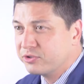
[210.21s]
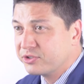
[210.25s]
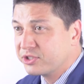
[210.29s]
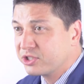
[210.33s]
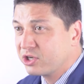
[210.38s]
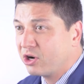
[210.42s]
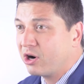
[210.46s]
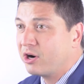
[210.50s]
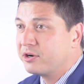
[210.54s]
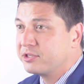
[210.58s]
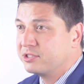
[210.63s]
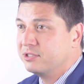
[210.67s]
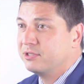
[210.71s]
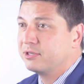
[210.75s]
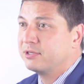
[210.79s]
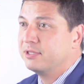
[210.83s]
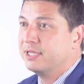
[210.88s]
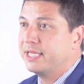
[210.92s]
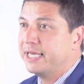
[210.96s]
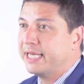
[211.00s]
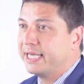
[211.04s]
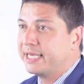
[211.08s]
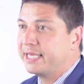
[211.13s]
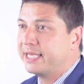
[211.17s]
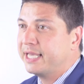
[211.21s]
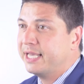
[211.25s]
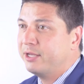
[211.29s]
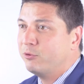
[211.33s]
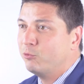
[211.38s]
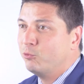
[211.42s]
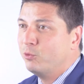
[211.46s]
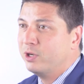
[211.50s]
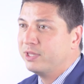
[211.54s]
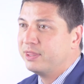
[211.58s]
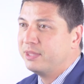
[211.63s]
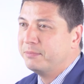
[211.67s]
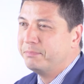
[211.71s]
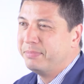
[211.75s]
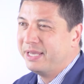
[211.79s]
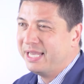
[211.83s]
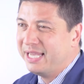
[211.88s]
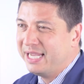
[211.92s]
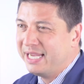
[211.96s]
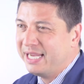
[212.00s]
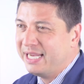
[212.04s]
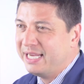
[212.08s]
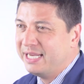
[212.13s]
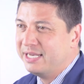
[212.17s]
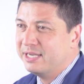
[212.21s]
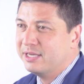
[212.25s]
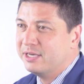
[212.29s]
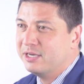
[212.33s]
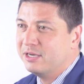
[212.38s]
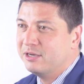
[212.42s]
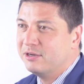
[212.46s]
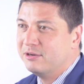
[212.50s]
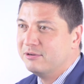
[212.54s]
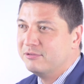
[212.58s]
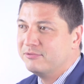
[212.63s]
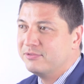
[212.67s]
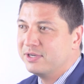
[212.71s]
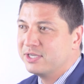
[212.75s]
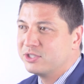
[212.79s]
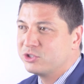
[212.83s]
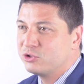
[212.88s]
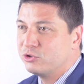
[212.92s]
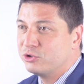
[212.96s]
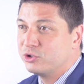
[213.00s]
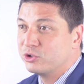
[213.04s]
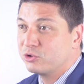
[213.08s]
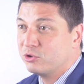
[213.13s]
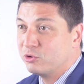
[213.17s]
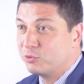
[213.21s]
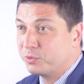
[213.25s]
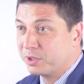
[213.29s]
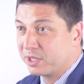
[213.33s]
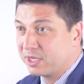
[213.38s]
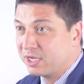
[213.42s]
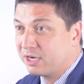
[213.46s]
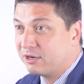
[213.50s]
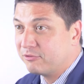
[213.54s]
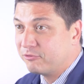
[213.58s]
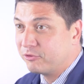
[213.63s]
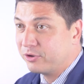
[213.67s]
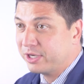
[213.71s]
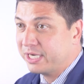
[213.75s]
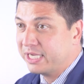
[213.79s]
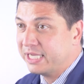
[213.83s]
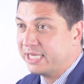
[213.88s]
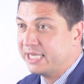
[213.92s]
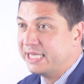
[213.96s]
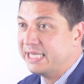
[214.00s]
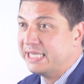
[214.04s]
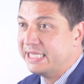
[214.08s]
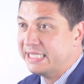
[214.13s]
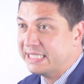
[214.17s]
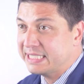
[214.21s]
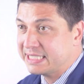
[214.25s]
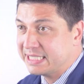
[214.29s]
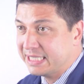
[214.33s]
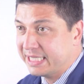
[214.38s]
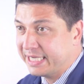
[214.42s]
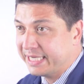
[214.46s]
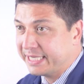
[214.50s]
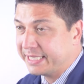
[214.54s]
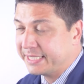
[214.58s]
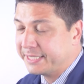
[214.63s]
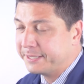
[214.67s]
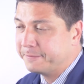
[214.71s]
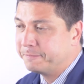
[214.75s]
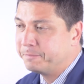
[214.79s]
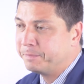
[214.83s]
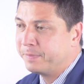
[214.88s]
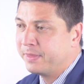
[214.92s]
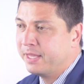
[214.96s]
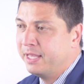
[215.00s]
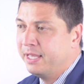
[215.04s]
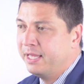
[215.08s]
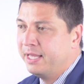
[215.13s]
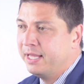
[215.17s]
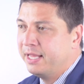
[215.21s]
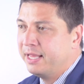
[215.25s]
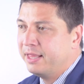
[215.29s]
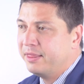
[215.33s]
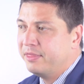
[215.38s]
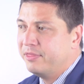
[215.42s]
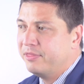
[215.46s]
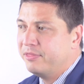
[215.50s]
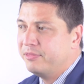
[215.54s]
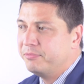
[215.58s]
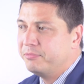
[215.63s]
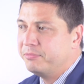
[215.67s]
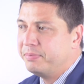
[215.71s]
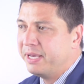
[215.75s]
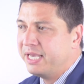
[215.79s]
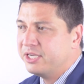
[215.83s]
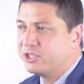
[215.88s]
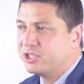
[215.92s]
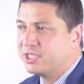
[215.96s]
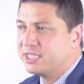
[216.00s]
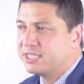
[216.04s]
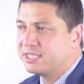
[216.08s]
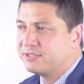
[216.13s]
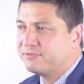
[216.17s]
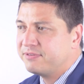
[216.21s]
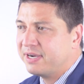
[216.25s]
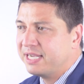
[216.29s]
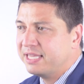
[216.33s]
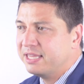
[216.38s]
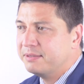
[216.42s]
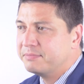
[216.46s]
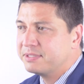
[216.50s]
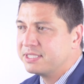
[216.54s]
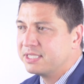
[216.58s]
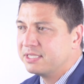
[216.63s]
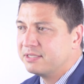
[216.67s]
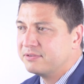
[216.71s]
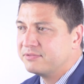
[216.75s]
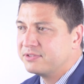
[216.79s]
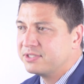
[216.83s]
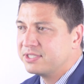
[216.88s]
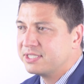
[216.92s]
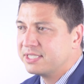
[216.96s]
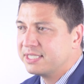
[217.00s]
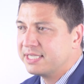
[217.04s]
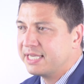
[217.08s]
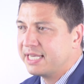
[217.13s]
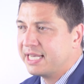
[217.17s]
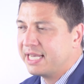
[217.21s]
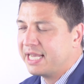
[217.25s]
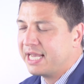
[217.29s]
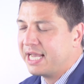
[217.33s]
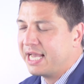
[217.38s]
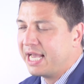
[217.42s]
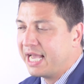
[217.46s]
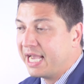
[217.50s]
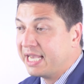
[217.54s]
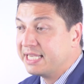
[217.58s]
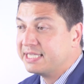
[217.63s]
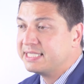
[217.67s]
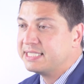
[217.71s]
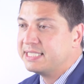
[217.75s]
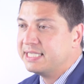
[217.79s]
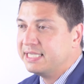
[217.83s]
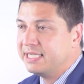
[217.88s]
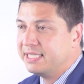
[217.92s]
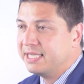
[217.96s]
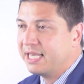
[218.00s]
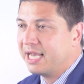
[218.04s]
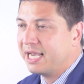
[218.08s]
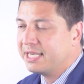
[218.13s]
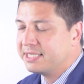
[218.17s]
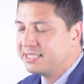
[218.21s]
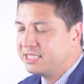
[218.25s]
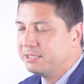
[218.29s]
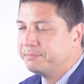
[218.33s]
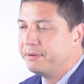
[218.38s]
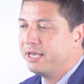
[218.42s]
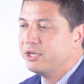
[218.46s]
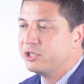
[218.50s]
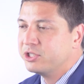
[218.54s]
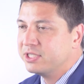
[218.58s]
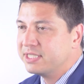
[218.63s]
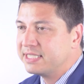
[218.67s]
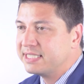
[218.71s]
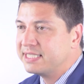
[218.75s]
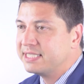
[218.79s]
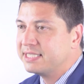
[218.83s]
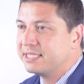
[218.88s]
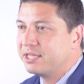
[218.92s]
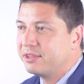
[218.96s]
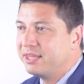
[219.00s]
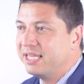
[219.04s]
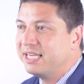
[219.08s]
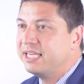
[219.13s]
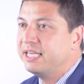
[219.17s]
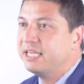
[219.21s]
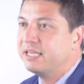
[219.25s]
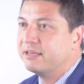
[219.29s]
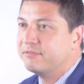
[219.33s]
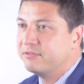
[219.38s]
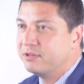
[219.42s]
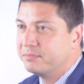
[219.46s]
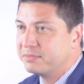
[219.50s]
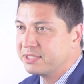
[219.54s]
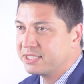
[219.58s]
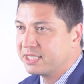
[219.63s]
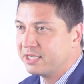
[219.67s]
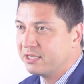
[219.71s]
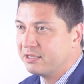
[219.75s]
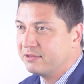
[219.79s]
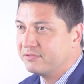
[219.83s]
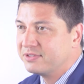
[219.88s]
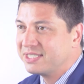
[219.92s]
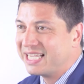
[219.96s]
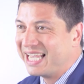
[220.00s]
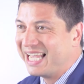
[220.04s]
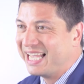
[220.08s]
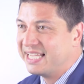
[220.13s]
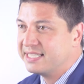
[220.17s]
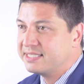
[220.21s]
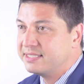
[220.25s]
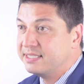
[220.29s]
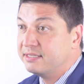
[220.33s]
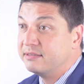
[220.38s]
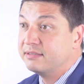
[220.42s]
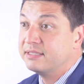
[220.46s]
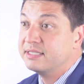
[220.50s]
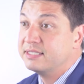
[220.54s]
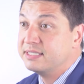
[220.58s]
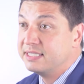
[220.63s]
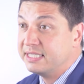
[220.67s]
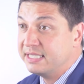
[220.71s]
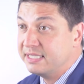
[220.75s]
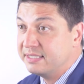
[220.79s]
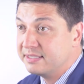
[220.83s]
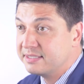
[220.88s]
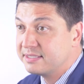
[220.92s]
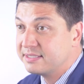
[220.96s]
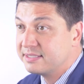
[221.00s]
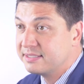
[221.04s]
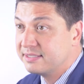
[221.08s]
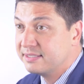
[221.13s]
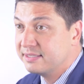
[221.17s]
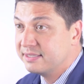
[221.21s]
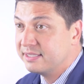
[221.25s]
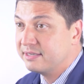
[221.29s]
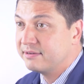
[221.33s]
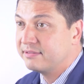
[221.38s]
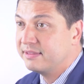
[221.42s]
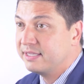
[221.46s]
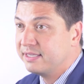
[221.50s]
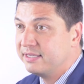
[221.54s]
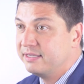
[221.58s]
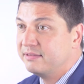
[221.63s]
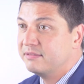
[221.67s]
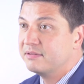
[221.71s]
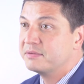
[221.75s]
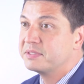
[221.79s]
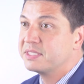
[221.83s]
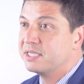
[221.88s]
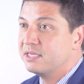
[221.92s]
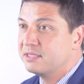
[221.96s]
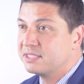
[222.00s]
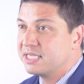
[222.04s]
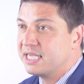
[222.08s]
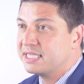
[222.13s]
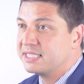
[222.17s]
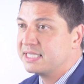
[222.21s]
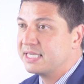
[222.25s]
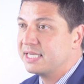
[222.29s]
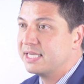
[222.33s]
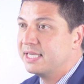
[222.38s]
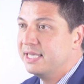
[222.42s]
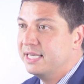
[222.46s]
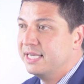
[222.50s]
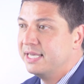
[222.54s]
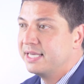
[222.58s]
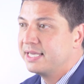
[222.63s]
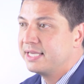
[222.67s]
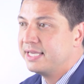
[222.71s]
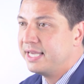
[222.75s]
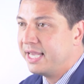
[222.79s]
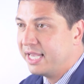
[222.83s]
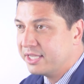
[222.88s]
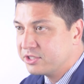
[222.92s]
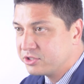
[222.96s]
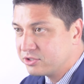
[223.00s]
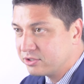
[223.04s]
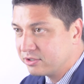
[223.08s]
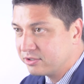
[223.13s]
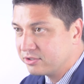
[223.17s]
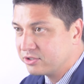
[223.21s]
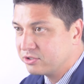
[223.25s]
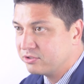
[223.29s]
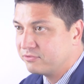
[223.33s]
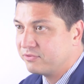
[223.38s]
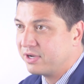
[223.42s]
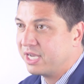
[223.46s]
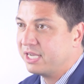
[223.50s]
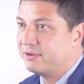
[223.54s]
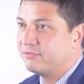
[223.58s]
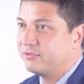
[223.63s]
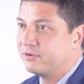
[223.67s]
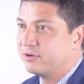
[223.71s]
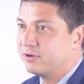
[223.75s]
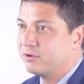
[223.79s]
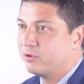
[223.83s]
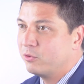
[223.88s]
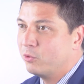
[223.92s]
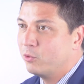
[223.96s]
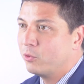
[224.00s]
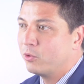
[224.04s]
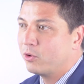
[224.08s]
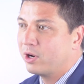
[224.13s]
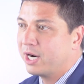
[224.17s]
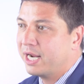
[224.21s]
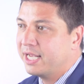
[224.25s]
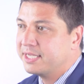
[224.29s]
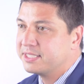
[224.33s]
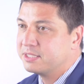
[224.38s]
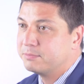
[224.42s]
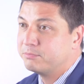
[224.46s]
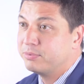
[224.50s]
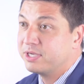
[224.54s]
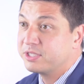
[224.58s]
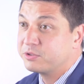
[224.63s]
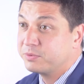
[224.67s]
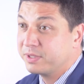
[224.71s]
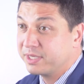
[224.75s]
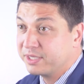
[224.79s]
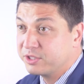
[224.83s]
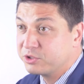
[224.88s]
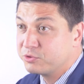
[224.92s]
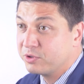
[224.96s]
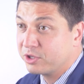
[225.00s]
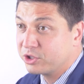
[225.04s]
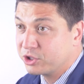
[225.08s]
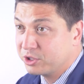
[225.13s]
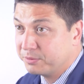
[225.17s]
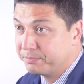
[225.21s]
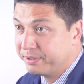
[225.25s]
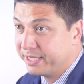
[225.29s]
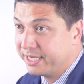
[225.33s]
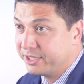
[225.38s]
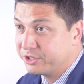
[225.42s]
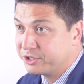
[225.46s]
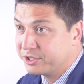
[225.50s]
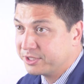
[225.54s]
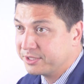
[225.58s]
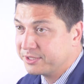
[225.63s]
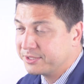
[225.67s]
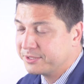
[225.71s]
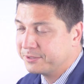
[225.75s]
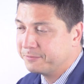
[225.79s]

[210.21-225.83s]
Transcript: scars look like and what the pain of a surgical recovery is like. Patients find themselves, I see patients thinking of themselves as their disease. They're thinking of themselves as a cancer survivor or as a breast reconstruction patient.